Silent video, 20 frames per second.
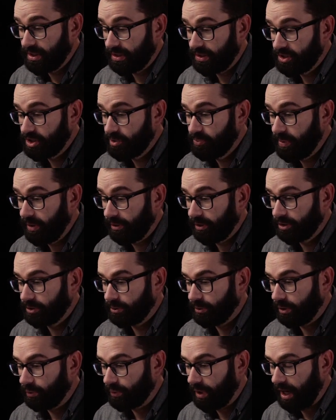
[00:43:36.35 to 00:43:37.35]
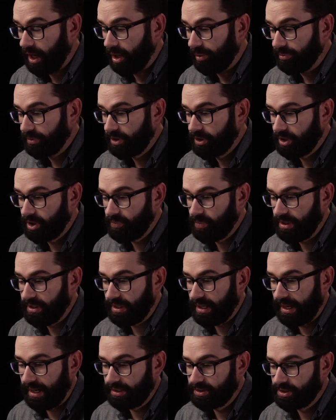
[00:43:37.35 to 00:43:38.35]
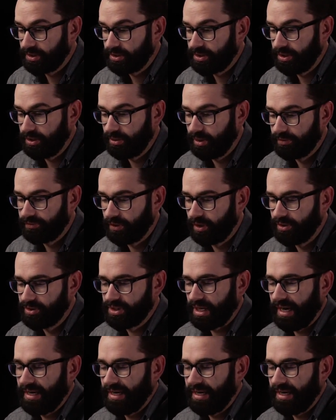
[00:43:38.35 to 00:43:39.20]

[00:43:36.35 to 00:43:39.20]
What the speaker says: in a spiritual realm could be the answer to UFOs?